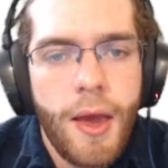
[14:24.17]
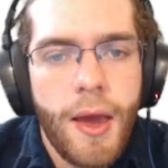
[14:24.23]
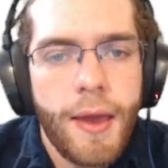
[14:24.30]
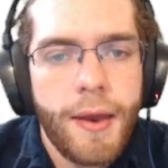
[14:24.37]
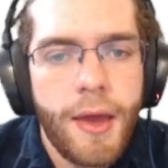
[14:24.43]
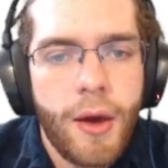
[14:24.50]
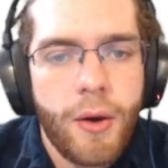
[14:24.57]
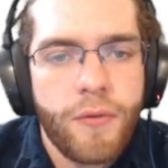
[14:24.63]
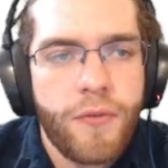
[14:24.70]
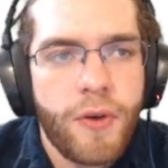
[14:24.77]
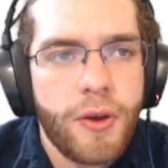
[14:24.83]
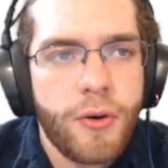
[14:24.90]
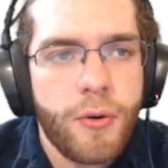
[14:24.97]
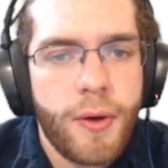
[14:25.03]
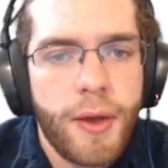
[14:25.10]
And now if
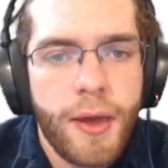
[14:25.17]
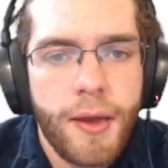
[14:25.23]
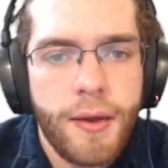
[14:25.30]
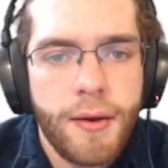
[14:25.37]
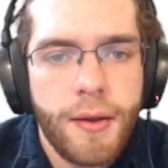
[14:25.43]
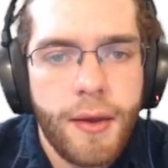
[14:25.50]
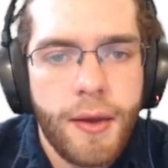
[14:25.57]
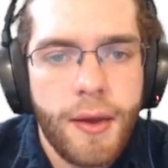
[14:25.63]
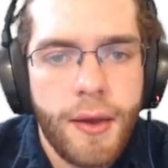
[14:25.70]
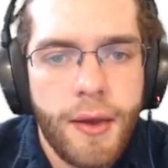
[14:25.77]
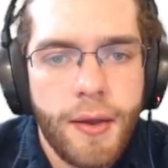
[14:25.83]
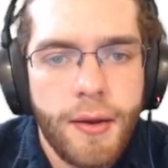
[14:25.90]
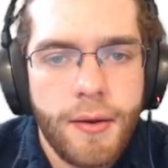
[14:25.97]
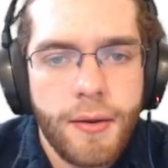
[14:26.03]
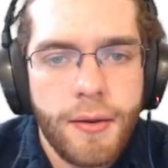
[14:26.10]
I go ahead
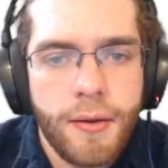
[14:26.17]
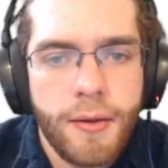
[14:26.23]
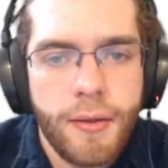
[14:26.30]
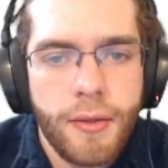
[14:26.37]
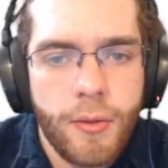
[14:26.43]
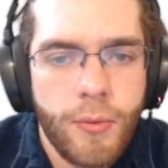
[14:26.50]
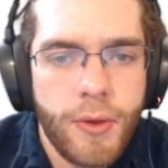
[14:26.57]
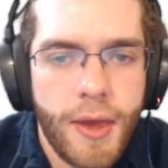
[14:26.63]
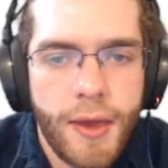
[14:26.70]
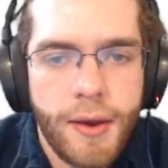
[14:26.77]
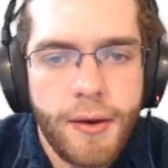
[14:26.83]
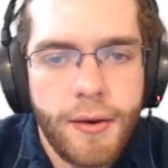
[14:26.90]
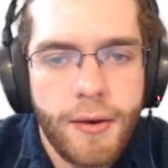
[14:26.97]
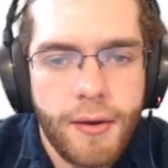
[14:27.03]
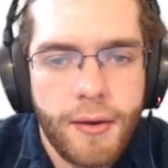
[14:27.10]
and let me
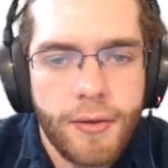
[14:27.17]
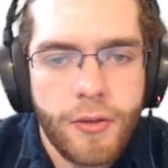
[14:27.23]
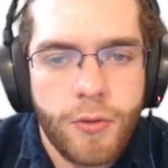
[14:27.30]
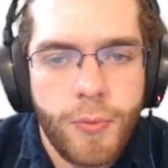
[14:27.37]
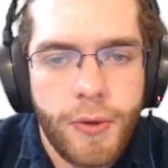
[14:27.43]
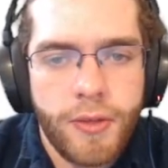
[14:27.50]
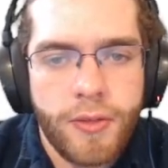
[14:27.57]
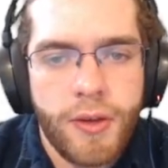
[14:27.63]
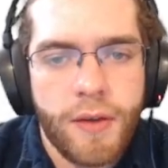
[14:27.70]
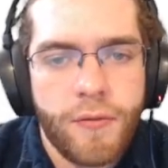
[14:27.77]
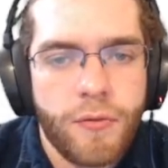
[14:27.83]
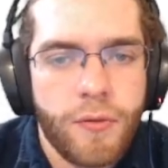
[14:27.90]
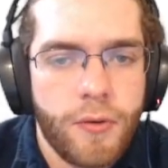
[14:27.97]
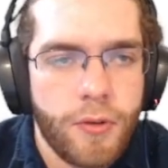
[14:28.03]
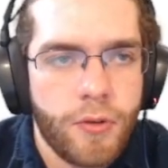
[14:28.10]
add in a space
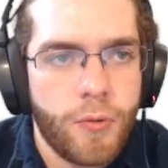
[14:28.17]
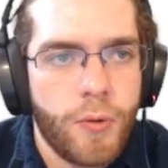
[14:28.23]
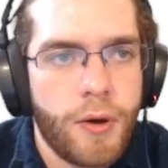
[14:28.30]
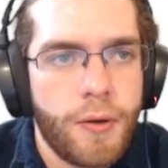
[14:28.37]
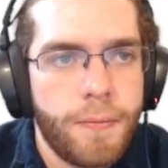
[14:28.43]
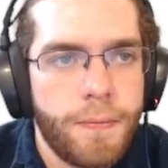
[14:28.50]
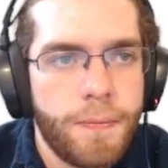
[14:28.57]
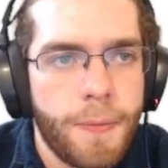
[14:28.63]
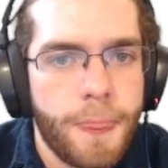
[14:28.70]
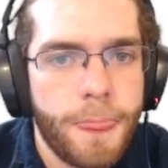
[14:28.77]
after it as well.